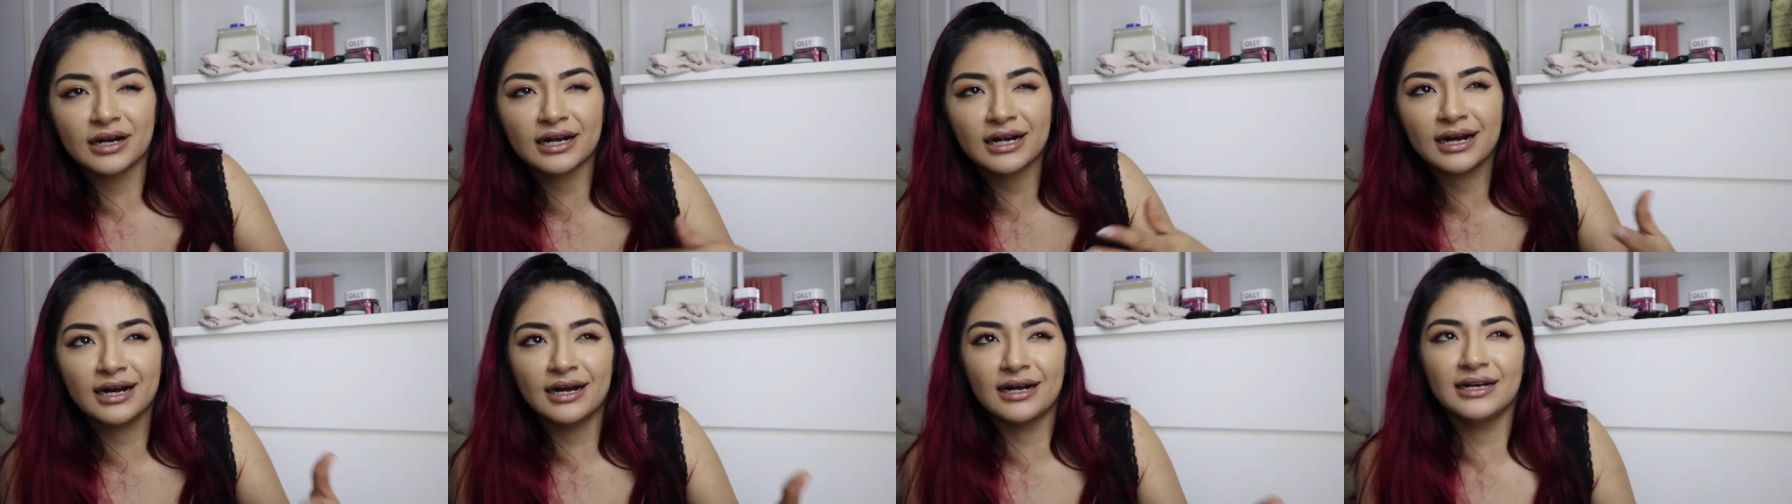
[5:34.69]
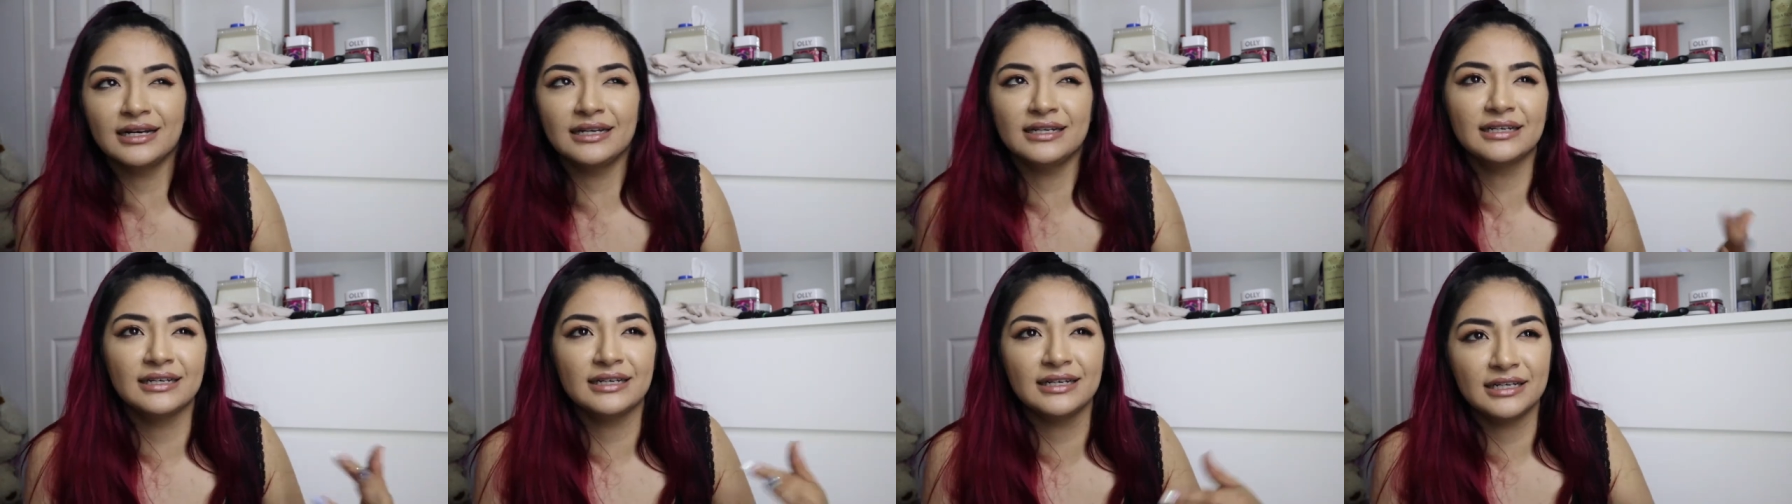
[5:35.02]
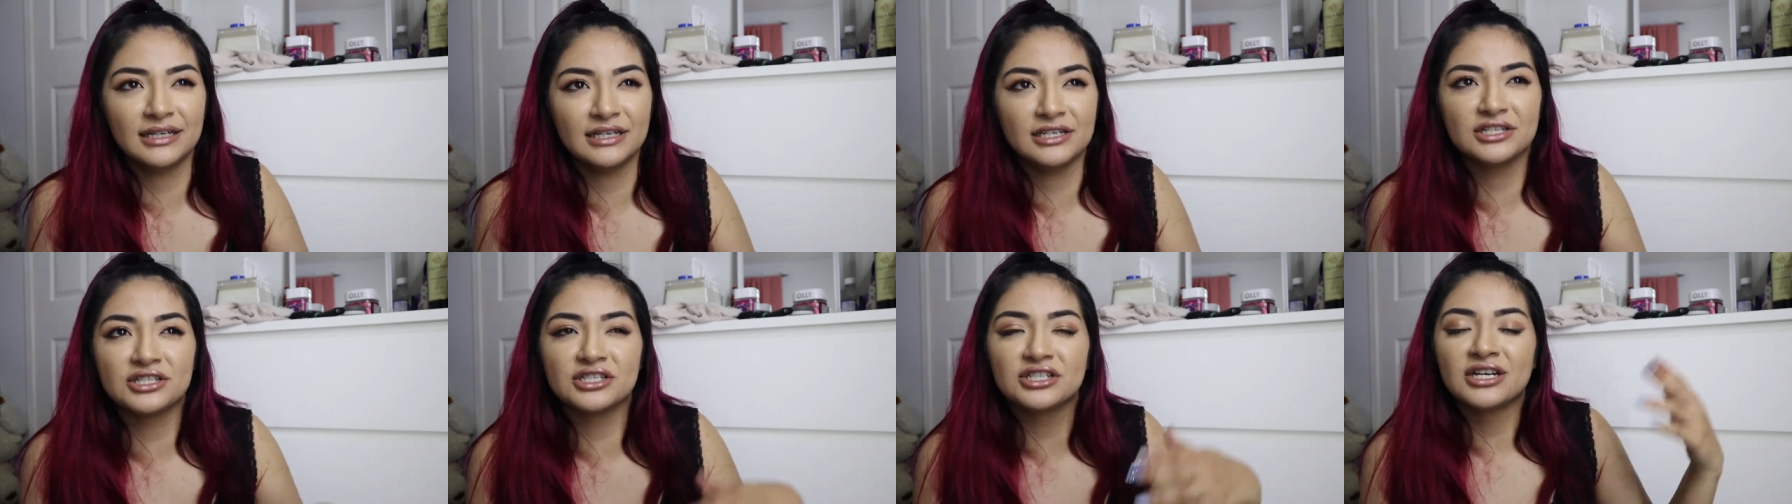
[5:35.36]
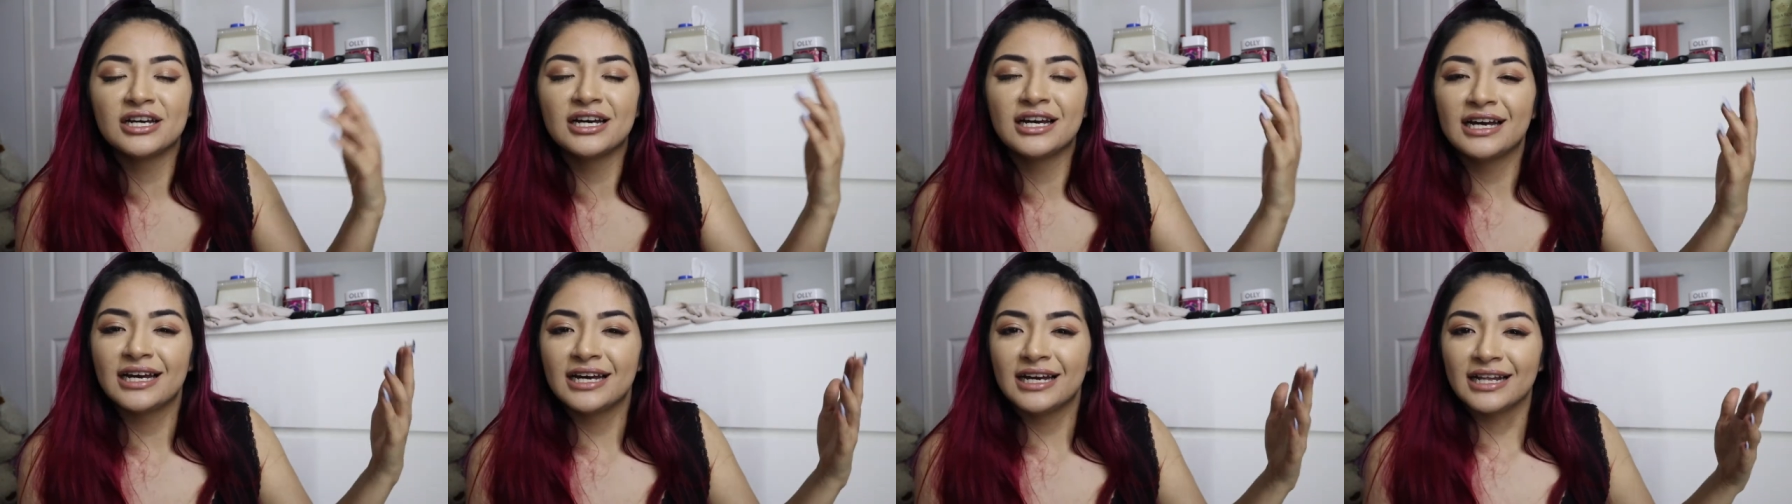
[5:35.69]
kind of ish
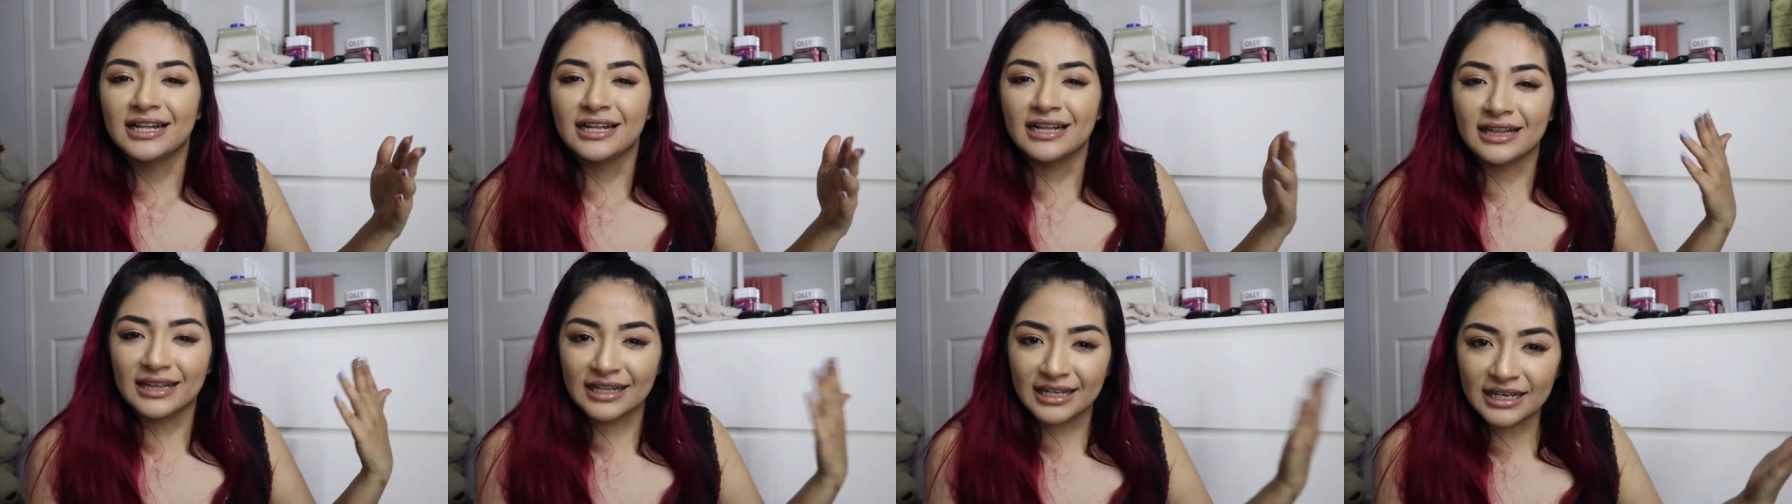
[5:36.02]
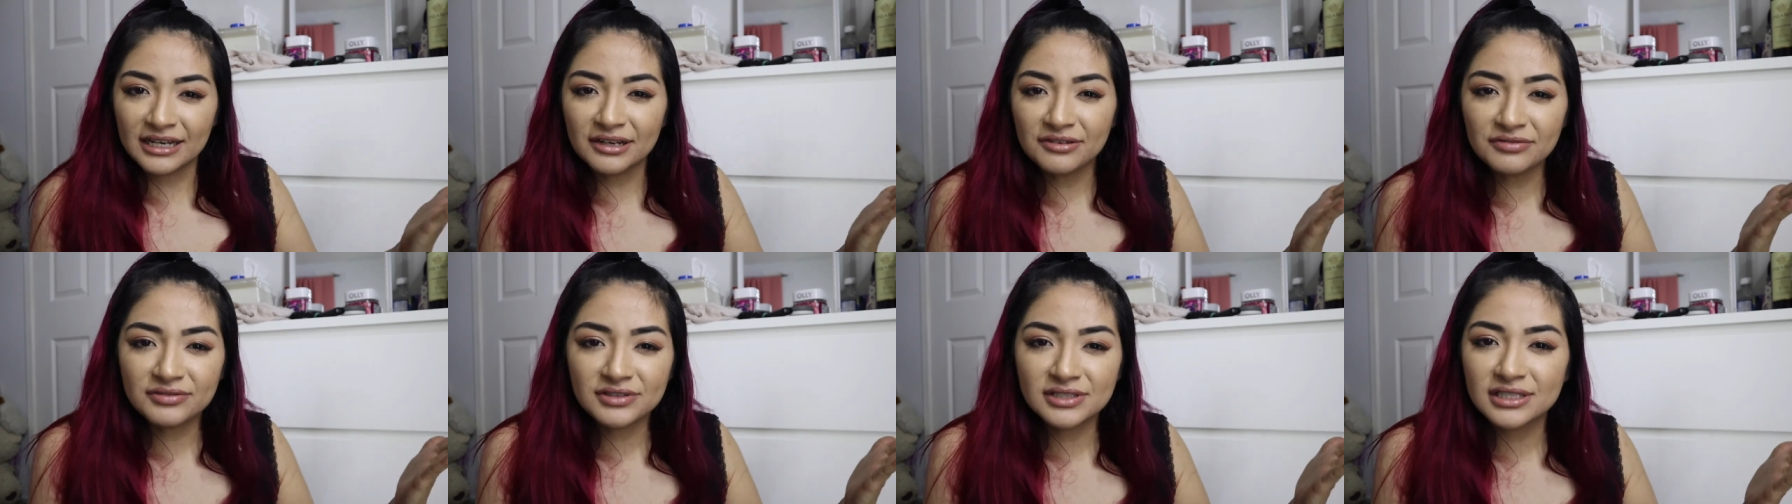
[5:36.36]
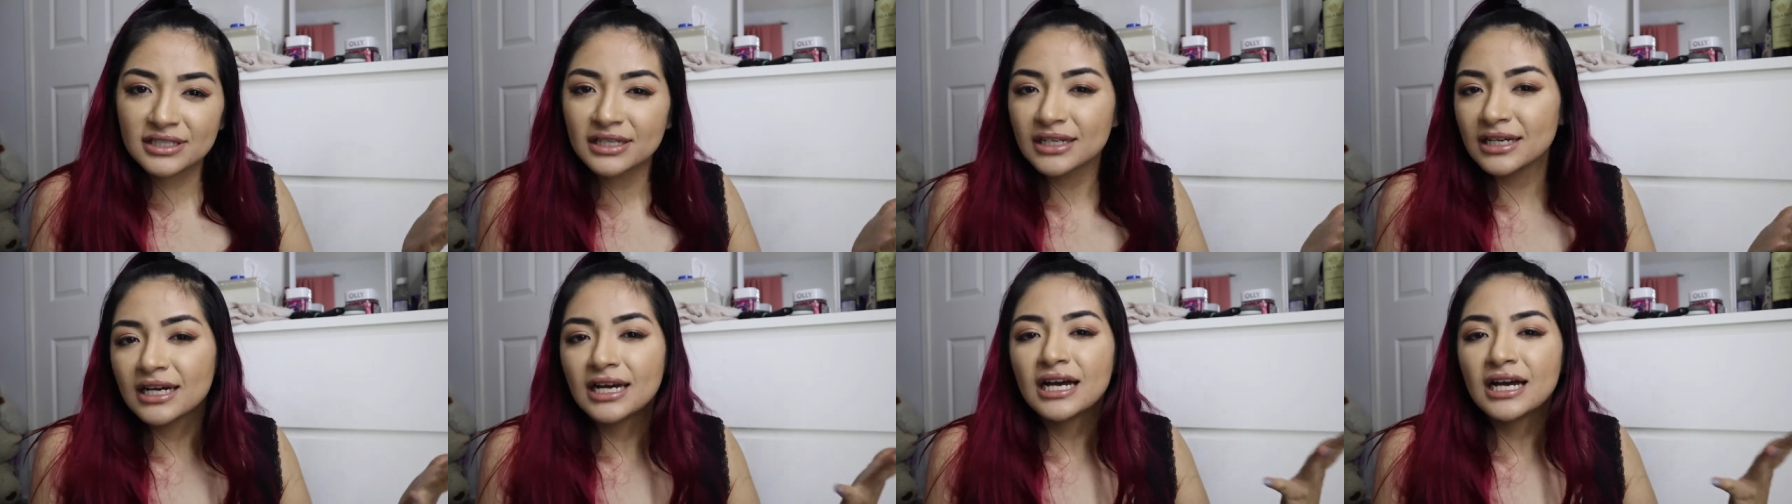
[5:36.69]
lift.